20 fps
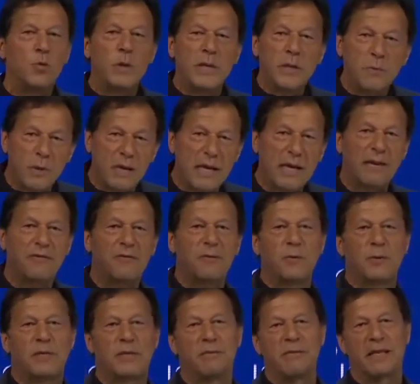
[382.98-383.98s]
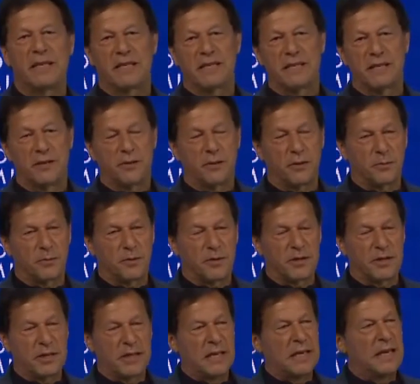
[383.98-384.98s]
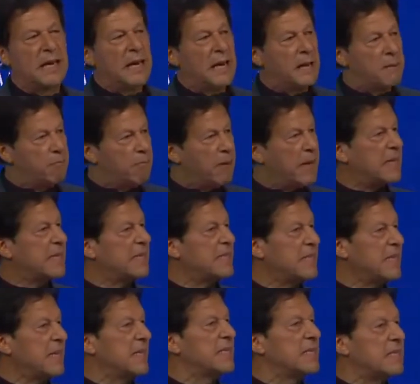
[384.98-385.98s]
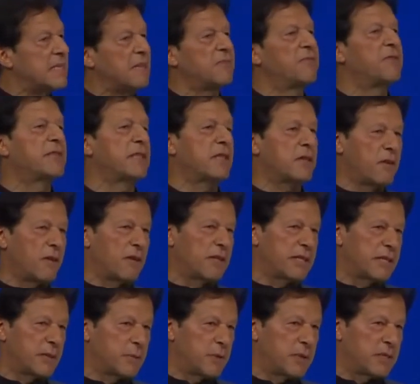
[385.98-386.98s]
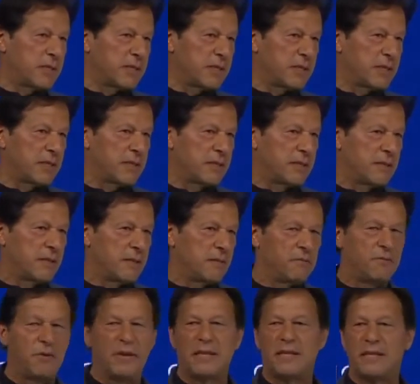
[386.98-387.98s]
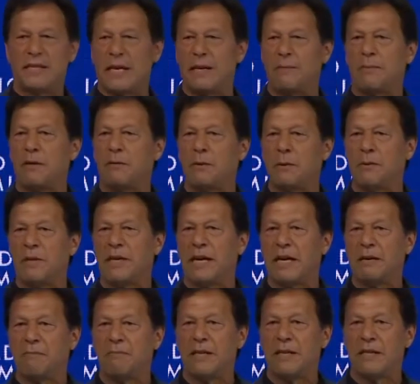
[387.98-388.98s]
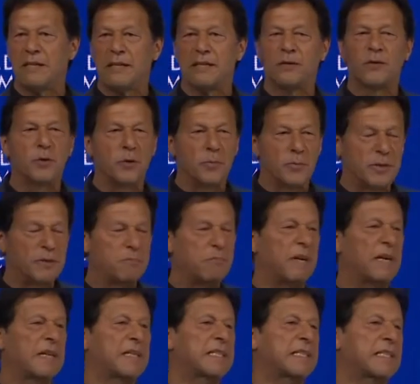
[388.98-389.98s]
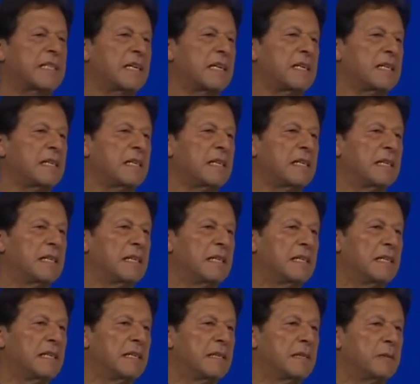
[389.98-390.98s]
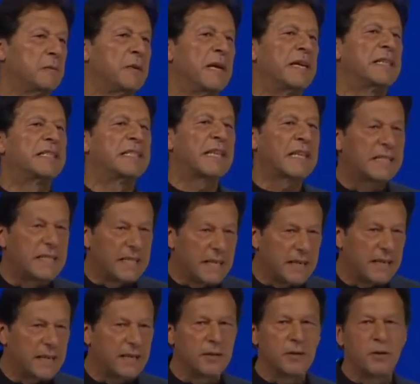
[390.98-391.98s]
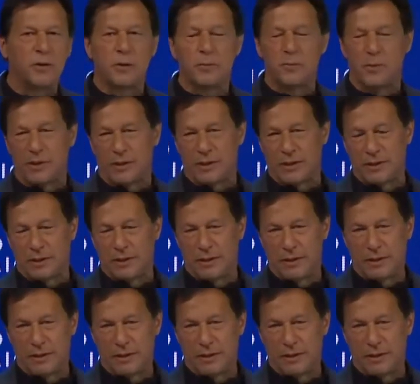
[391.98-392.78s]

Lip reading: we were left with the militant groups, and Pakistan suffered the consequences. First time ever we had militant groups in Pakistan. We had sectarian groups.